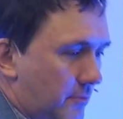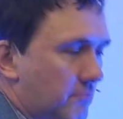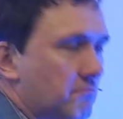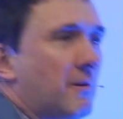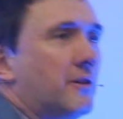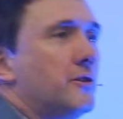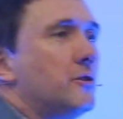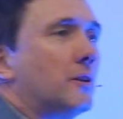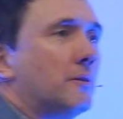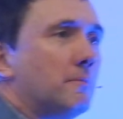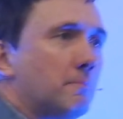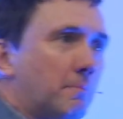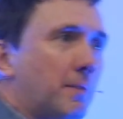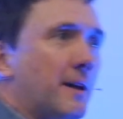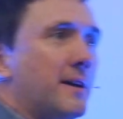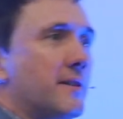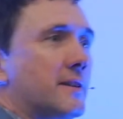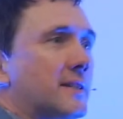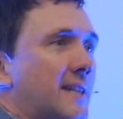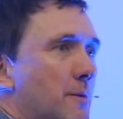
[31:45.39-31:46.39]
And you can
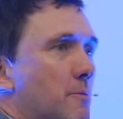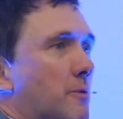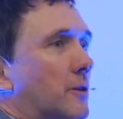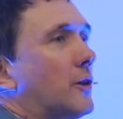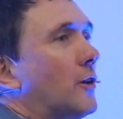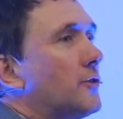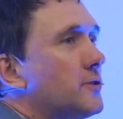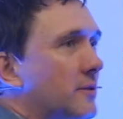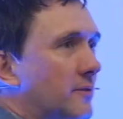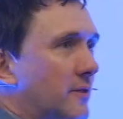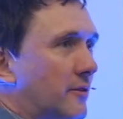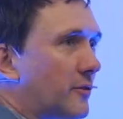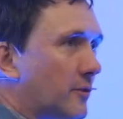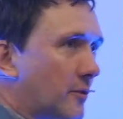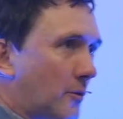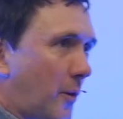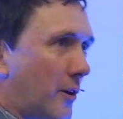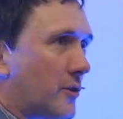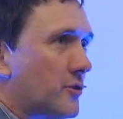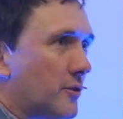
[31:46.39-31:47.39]
play this game with lots of
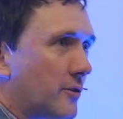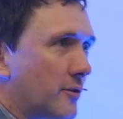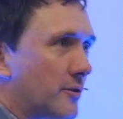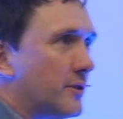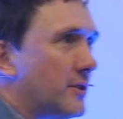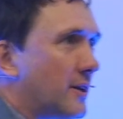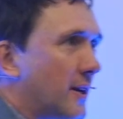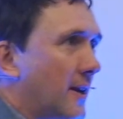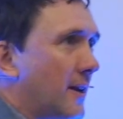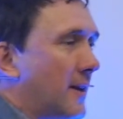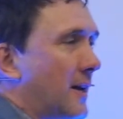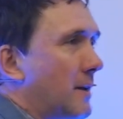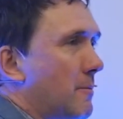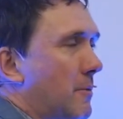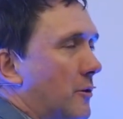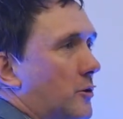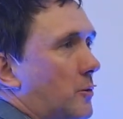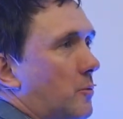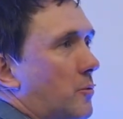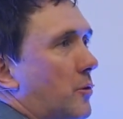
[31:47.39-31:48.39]
different questions
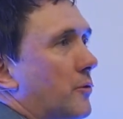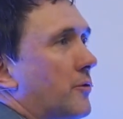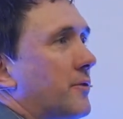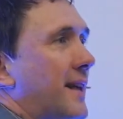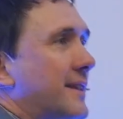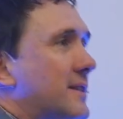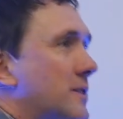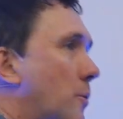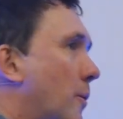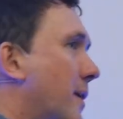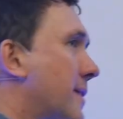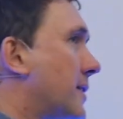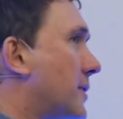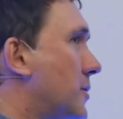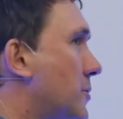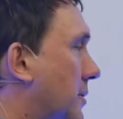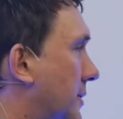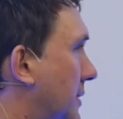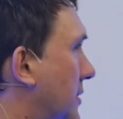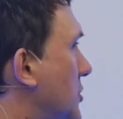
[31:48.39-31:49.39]
about the world, and that's the way that
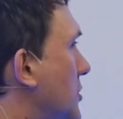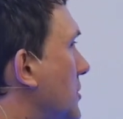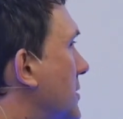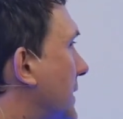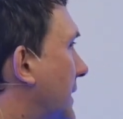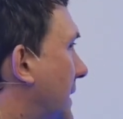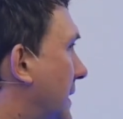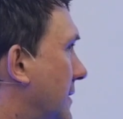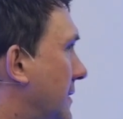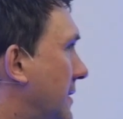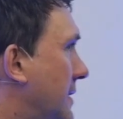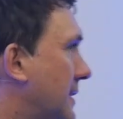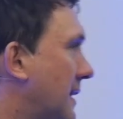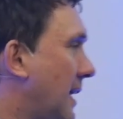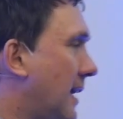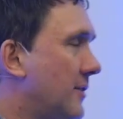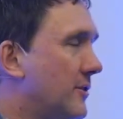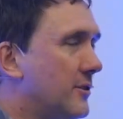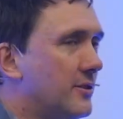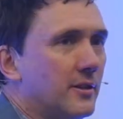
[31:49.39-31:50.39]
you can adjudicate these
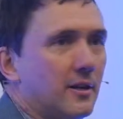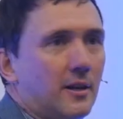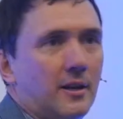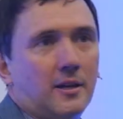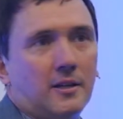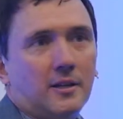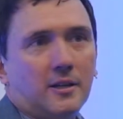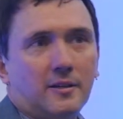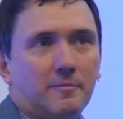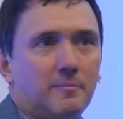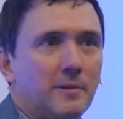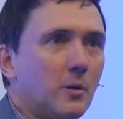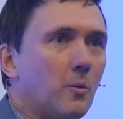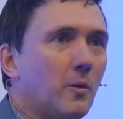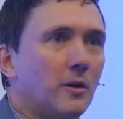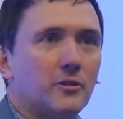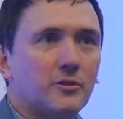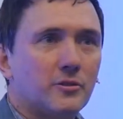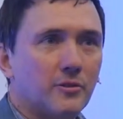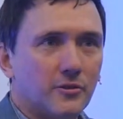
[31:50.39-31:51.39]
kinds of big
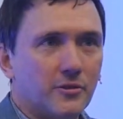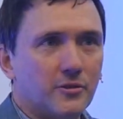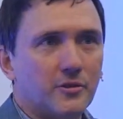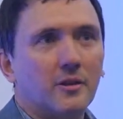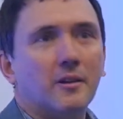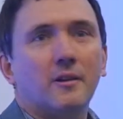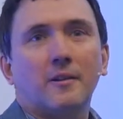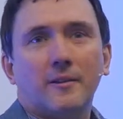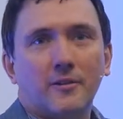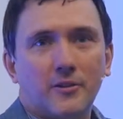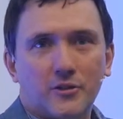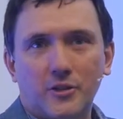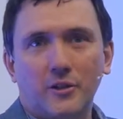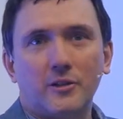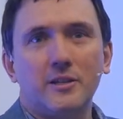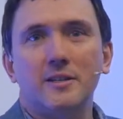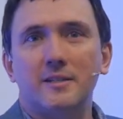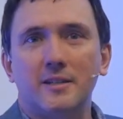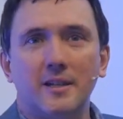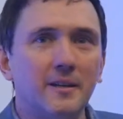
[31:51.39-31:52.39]
questions. It's not
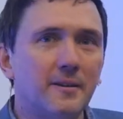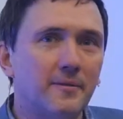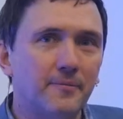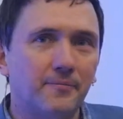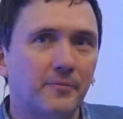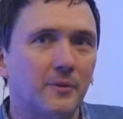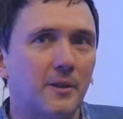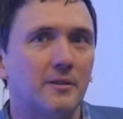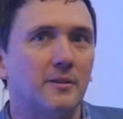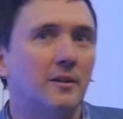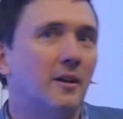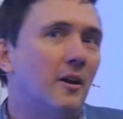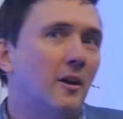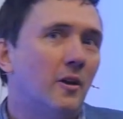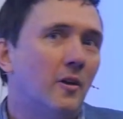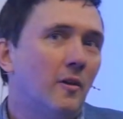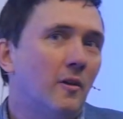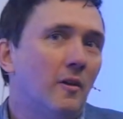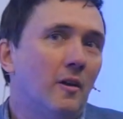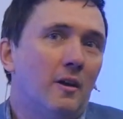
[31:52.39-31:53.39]
easy.
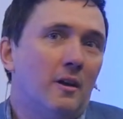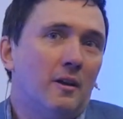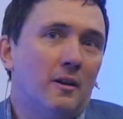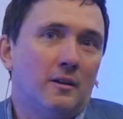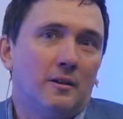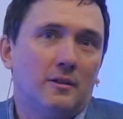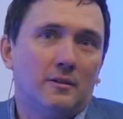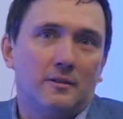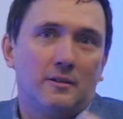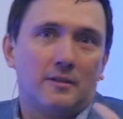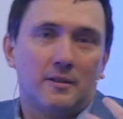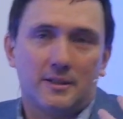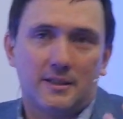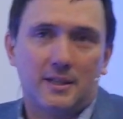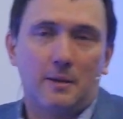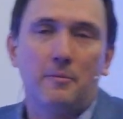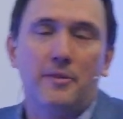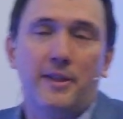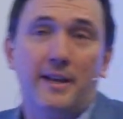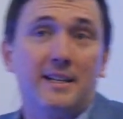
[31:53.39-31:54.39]

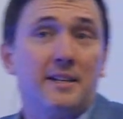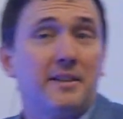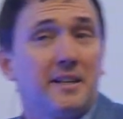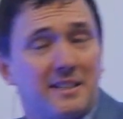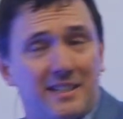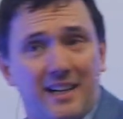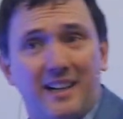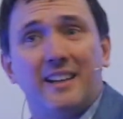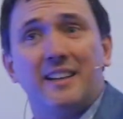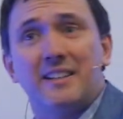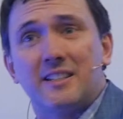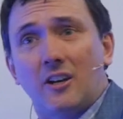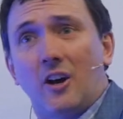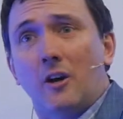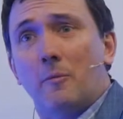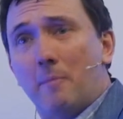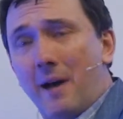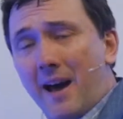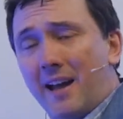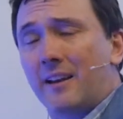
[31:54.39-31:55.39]
I think science
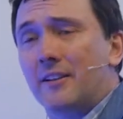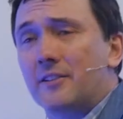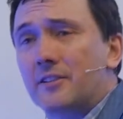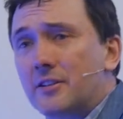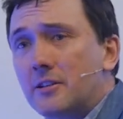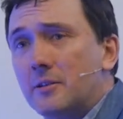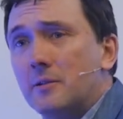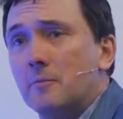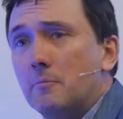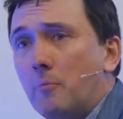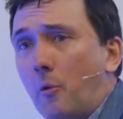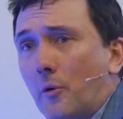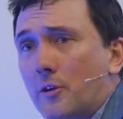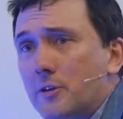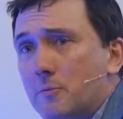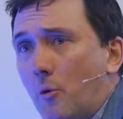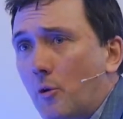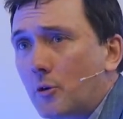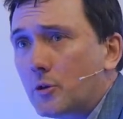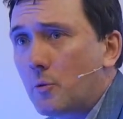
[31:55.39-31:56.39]
on balance
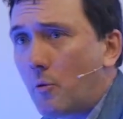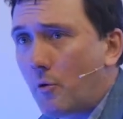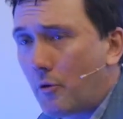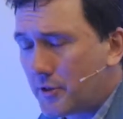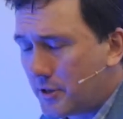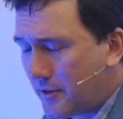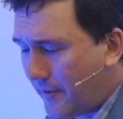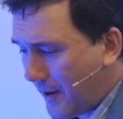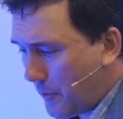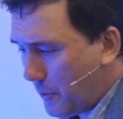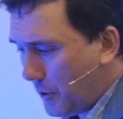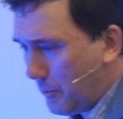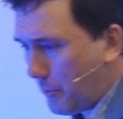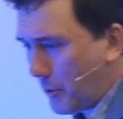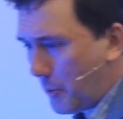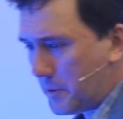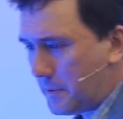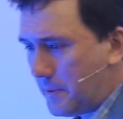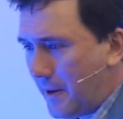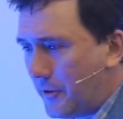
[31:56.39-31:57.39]
points more towards the divine will and
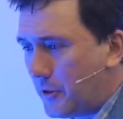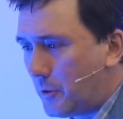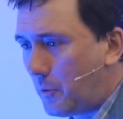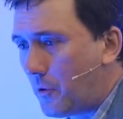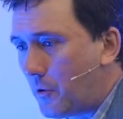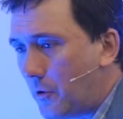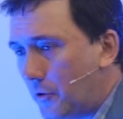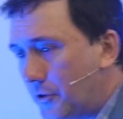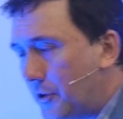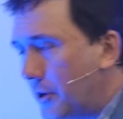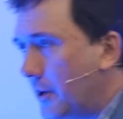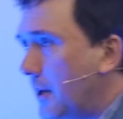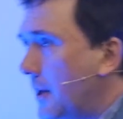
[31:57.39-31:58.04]
purpose behind the world.